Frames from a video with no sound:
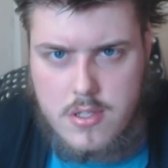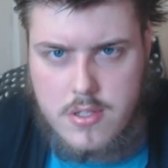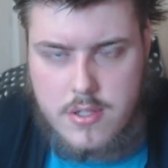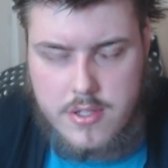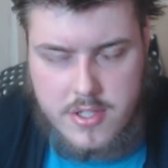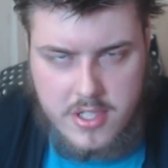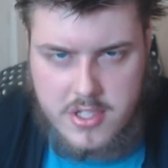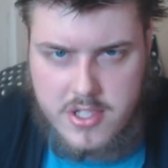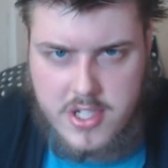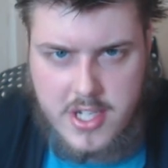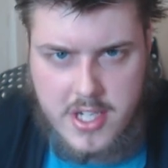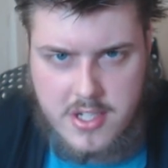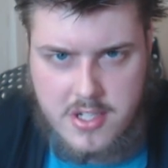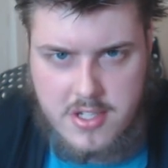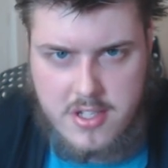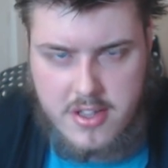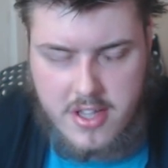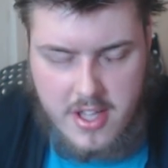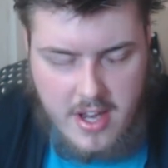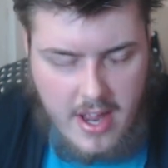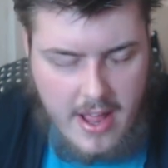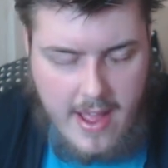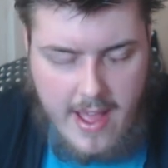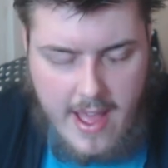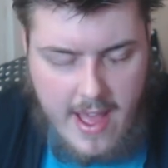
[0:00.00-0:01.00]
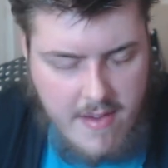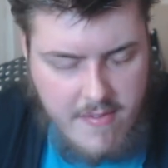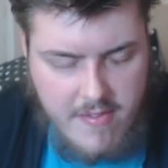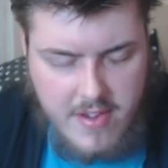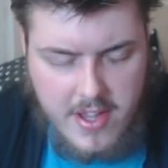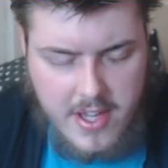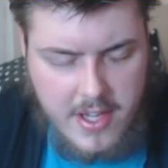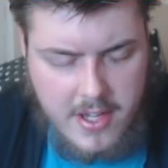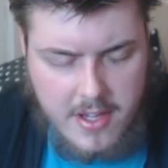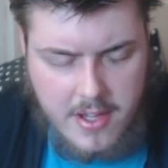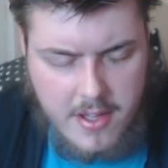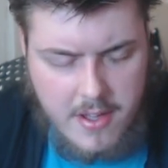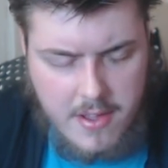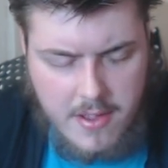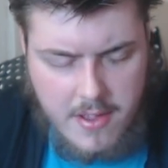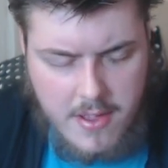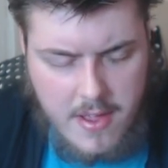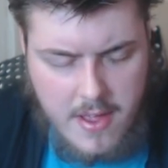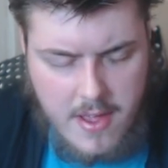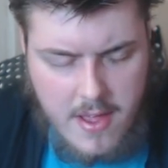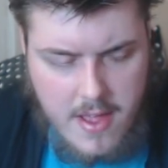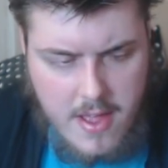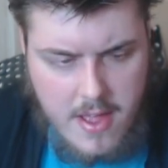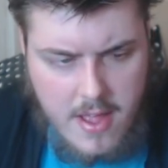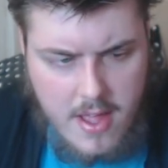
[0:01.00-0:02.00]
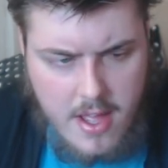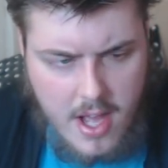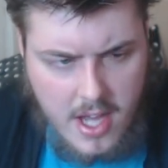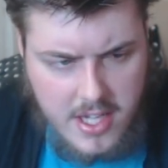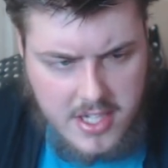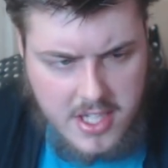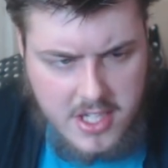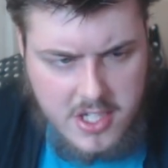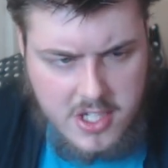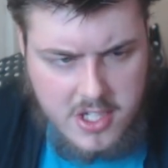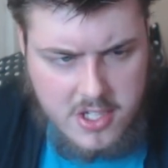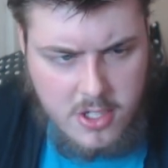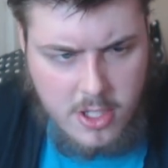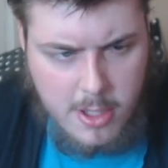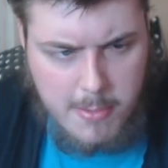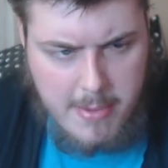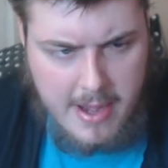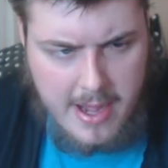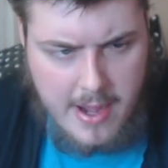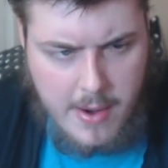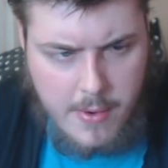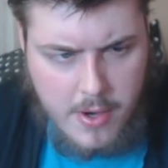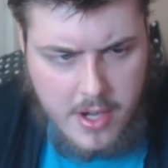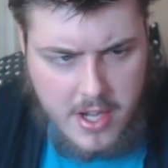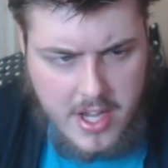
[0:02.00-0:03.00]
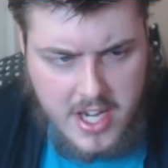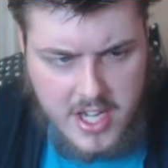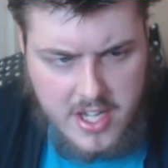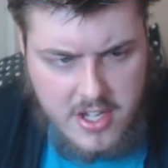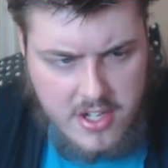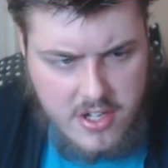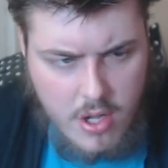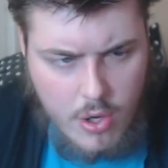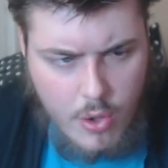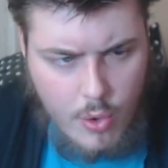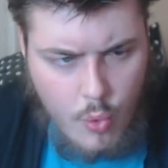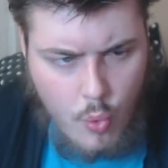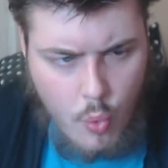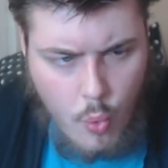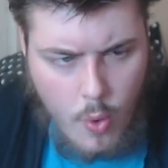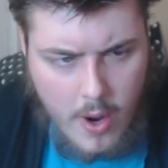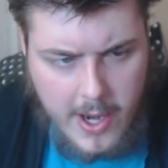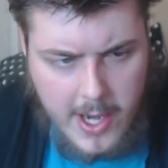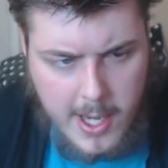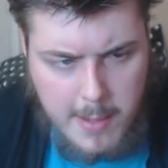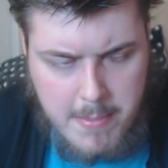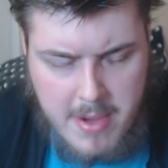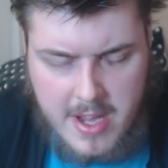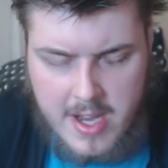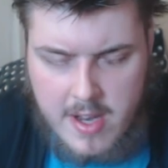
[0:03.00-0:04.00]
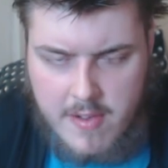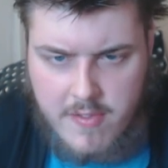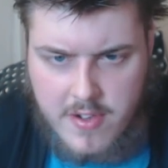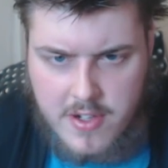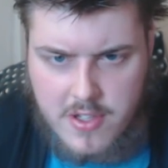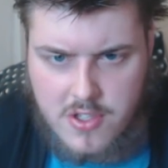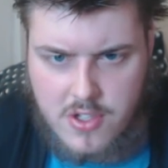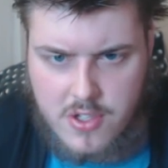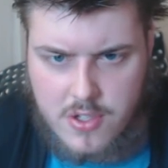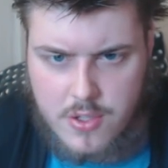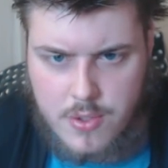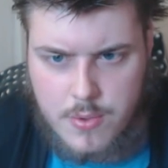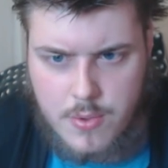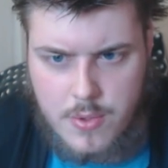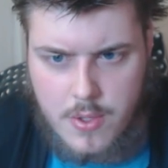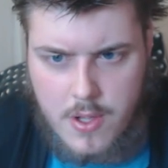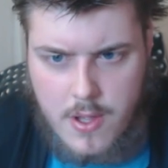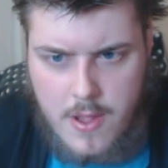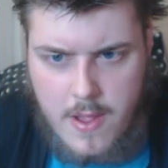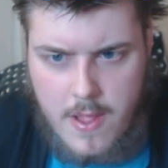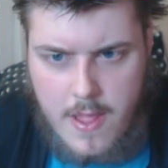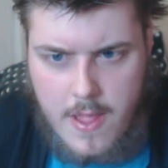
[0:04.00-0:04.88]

To suggest that having additional power in no way benefits you